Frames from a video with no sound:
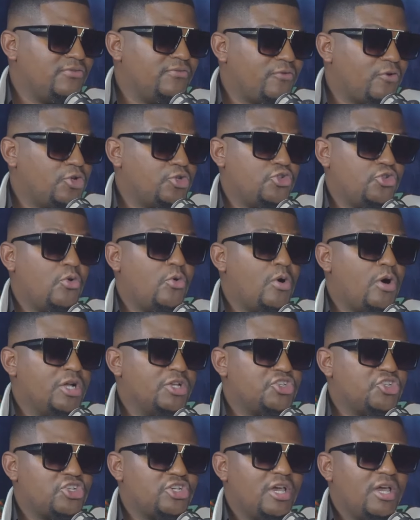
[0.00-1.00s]
You've got your
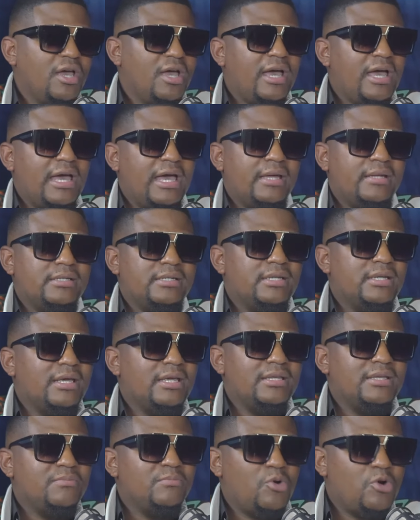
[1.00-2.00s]
watch, and
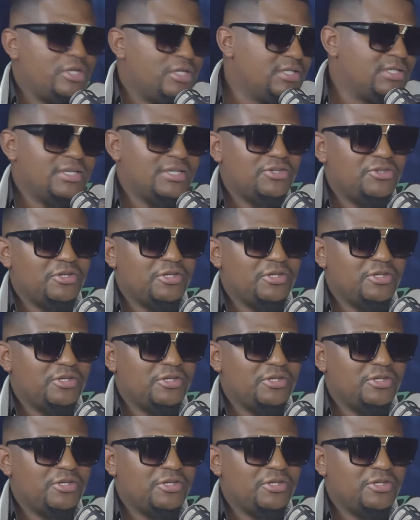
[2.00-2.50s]
it monitors